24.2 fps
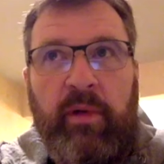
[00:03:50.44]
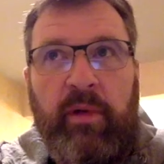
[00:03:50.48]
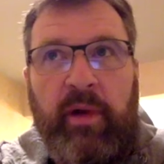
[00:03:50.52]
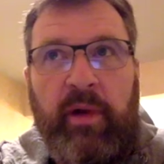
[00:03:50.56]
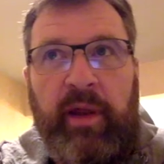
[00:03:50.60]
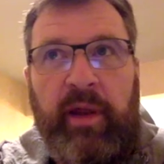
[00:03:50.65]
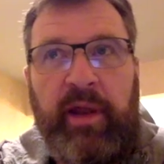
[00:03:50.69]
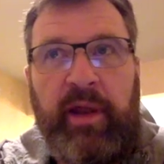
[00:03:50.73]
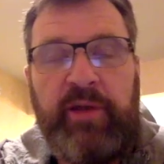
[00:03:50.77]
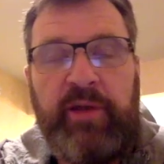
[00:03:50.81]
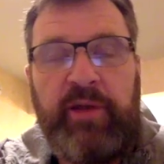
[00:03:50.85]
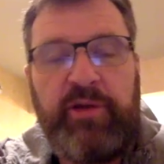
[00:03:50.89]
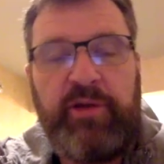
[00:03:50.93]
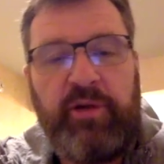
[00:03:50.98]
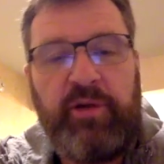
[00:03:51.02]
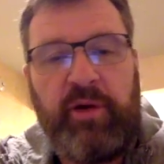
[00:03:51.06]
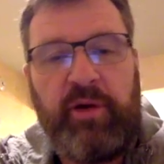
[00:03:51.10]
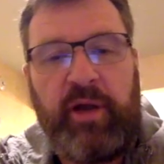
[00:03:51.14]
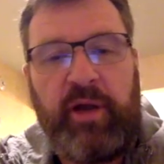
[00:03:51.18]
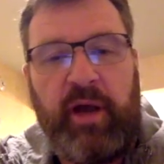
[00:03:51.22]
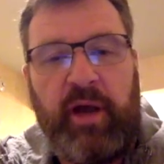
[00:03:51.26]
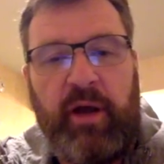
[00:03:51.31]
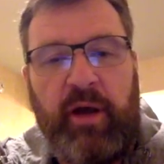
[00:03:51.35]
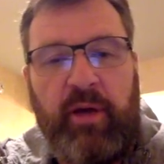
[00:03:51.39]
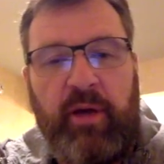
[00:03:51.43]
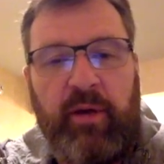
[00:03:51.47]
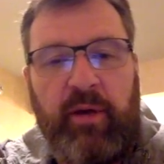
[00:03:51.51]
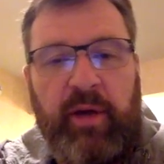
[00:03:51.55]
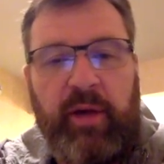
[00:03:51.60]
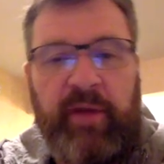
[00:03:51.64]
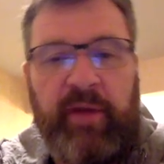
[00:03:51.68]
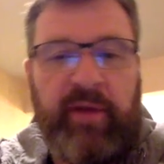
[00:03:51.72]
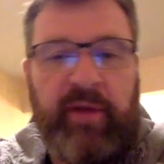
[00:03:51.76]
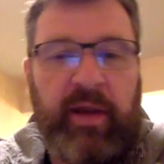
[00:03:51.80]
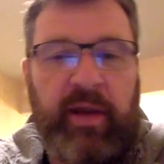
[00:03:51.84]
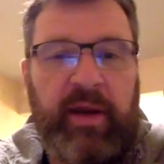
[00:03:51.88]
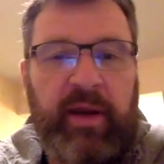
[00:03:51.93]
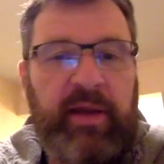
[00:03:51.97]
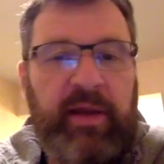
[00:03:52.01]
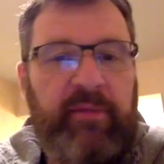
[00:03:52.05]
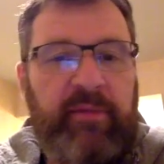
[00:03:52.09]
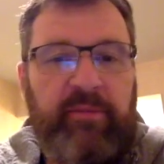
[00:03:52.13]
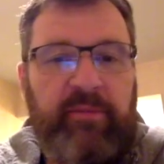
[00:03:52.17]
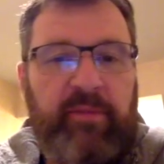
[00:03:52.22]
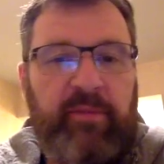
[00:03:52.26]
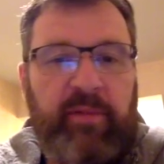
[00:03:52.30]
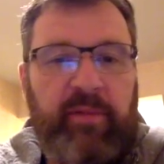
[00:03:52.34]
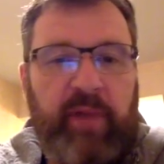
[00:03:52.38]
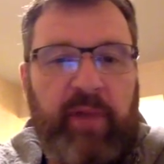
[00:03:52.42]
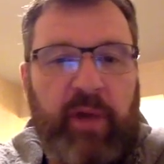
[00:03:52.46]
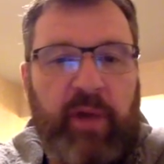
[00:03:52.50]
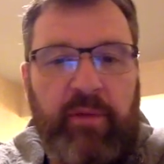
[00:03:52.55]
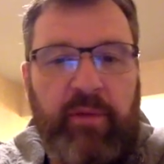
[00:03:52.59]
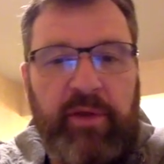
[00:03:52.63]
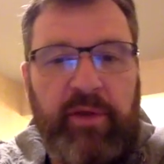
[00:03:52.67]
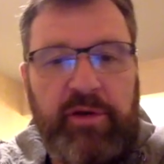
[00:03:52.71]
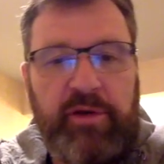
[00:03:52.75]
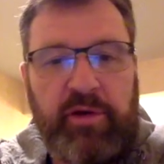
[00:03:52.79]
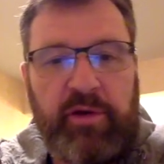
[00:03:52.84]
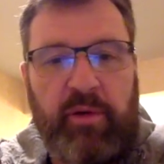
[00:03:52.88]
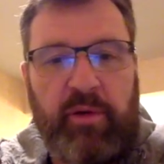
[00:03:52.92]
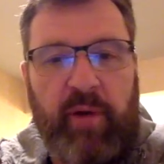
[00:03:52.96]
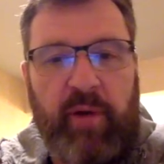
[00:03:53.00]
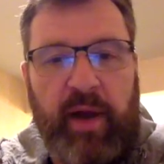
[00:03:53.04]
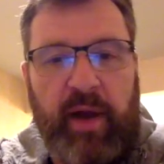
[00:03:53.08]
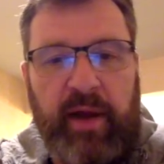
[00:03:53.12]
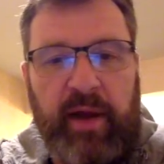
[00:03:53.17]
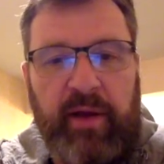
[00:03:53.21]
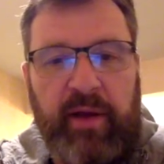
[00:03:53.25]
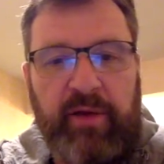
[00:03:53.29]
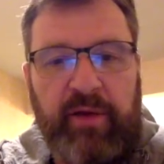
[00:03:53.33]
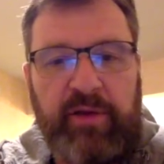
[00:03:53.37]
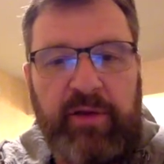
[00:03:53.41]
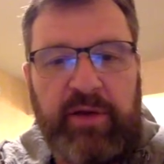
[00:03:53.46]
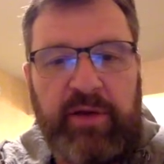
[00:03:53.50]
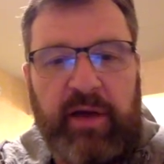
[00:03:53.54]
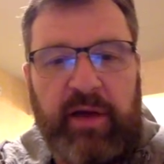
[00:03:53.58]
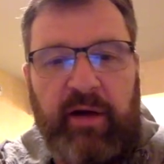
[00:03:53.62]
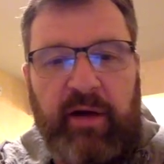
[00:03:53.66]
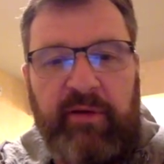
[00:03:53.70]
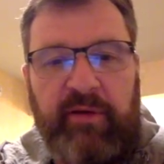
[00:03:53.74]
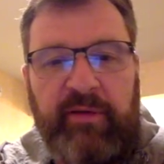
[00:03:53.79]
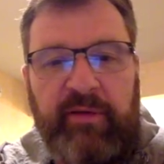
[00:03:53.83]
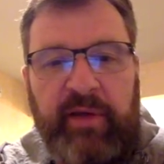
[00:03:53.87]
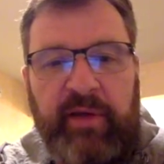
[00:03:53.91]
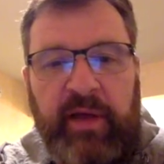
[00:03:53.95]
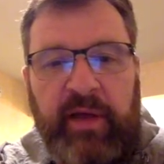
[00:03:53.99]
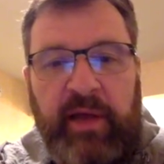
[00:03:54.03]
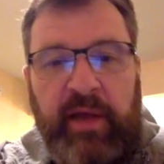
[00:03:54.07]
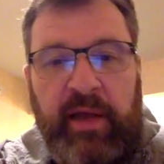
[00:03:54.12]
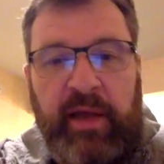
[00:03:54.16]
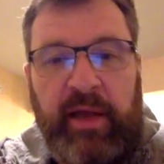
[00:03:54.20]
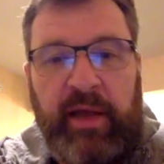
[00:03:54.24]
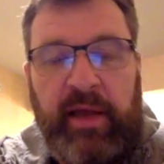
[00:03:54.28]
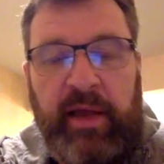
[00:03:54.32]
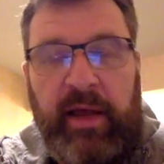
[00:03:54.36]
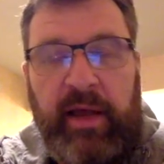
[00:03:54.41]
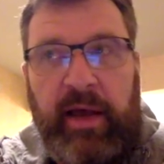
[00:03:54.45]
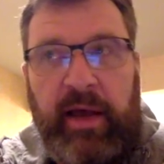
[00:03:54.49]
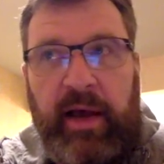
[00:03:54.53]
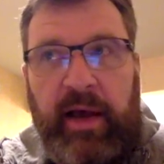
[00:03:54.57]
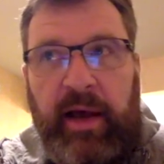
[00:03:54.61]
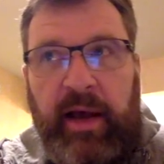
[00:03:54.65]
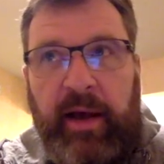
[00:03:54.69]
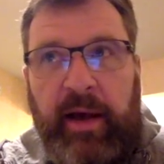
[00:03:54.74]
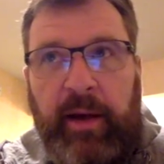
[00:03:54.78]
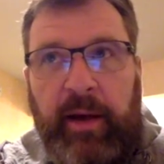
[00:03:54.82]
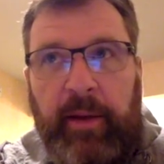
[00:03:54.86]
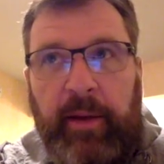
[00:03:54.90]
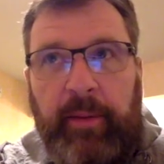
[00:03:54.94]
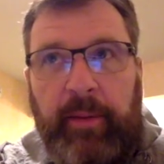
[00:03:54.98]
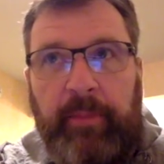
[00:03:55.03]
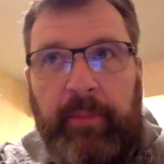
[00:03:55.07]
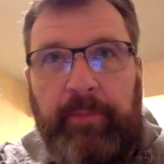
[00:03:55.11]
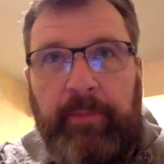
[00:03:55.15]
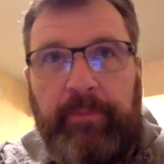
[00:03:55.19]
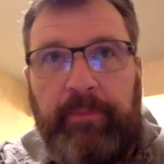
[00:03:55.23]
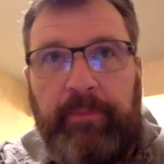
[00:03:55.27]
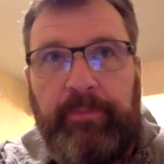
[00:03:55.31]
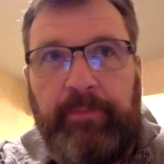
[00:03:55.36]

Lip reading: get your code, any code that you're writing yourself. Um,